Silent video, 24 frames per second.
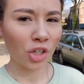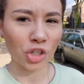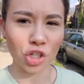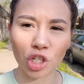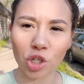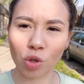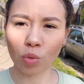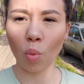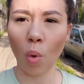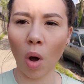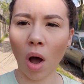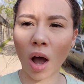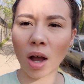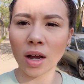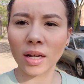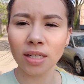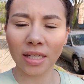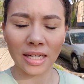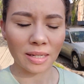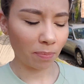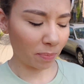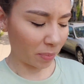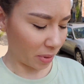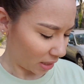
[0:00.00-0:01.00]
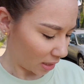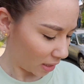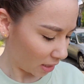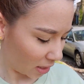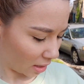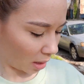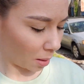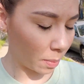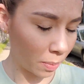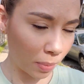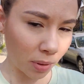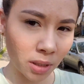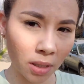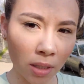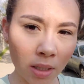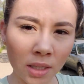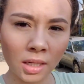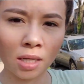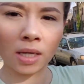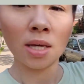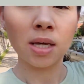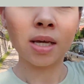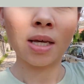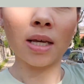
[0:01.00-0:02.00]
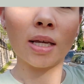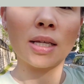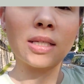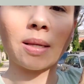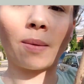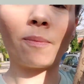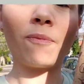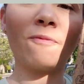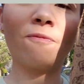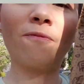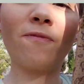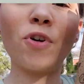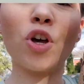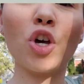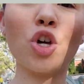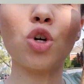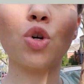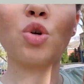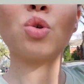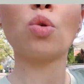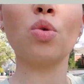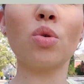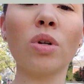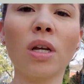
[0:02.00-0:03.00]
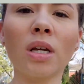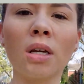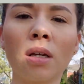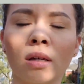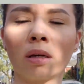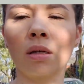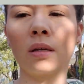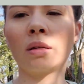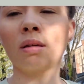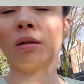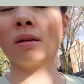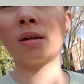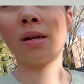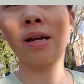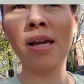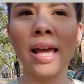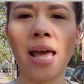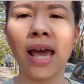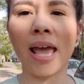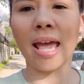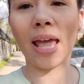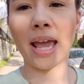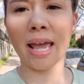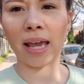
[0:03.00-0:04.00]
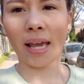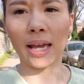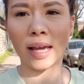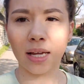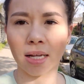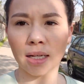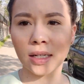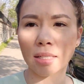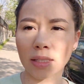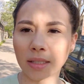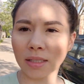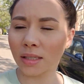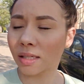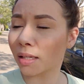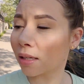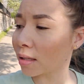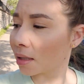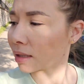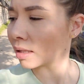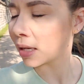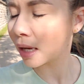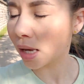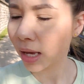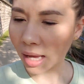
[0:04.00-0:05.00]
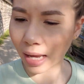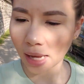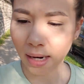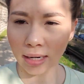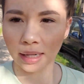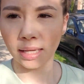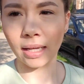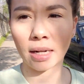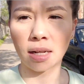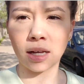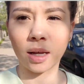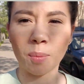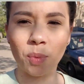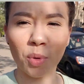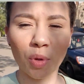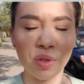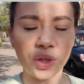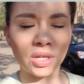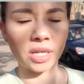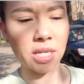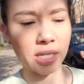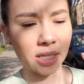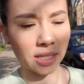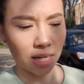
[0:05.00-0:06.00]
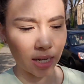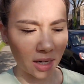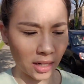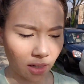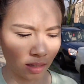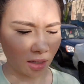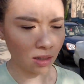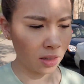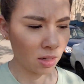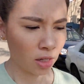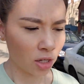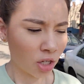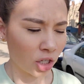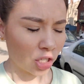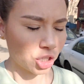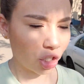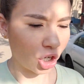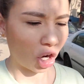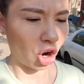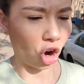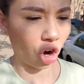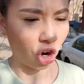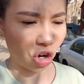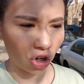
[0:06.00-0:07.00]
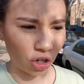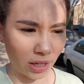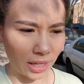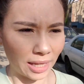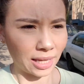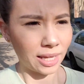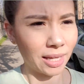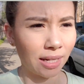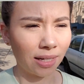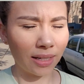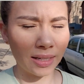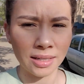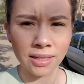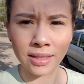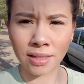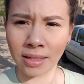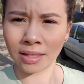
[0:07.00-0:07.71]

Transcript: Just walked and picked up some food and had to get a couple things at Target.